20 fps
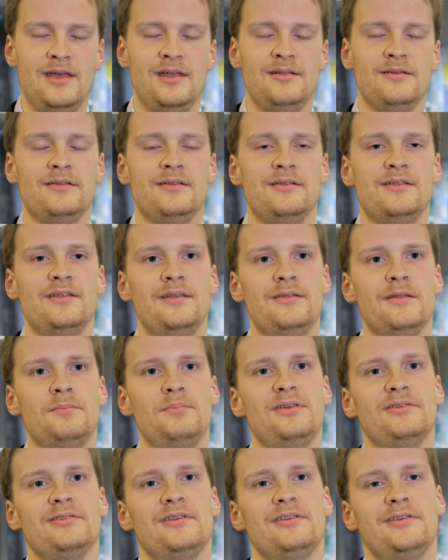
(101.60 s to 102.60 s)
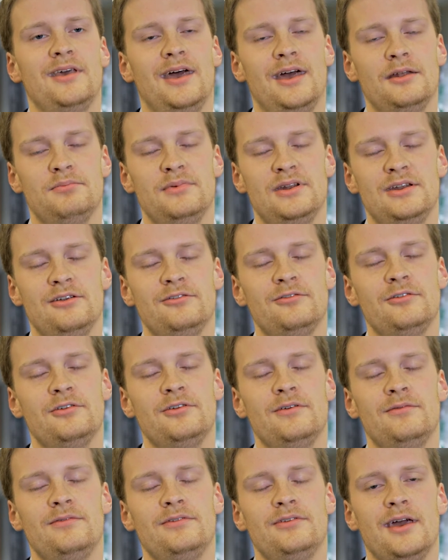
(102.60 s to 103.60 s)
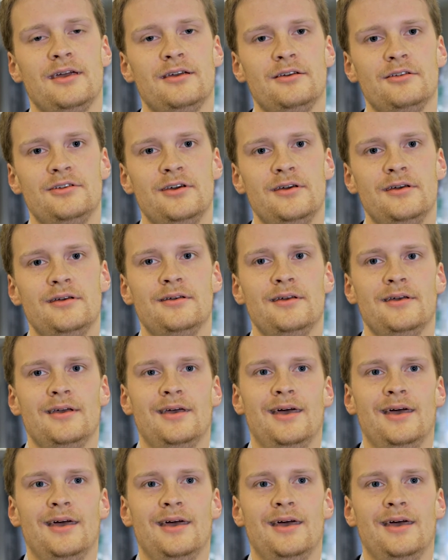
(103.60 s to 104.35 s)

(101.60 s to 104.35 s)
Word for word: in the business administrative sector.